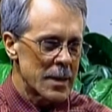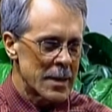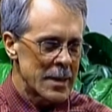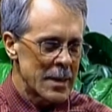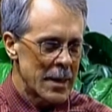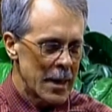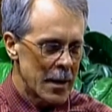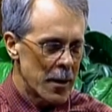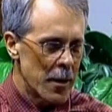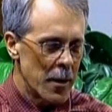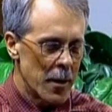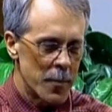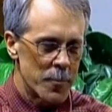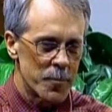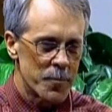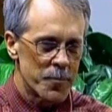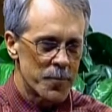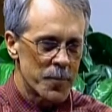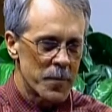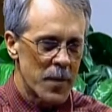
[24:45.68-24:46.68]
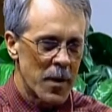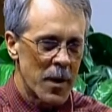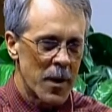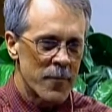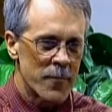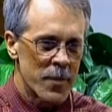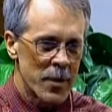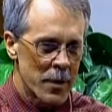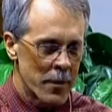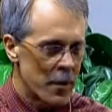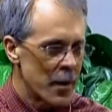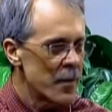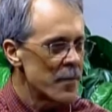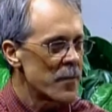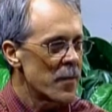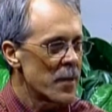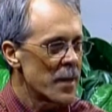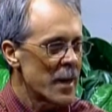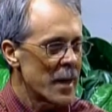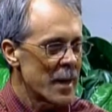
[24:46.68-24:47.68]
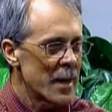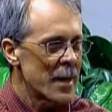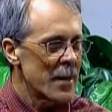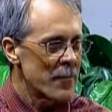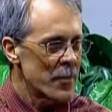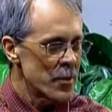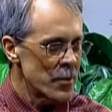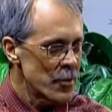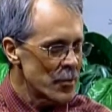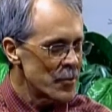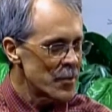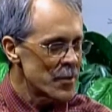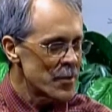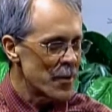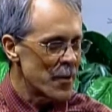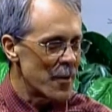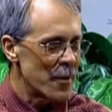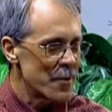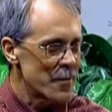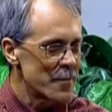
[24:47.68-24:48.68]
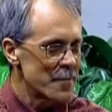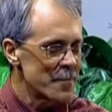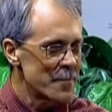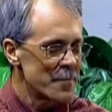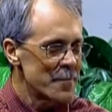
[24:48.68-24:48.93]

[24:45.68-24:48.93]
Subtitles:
get up, I figure I have a new start.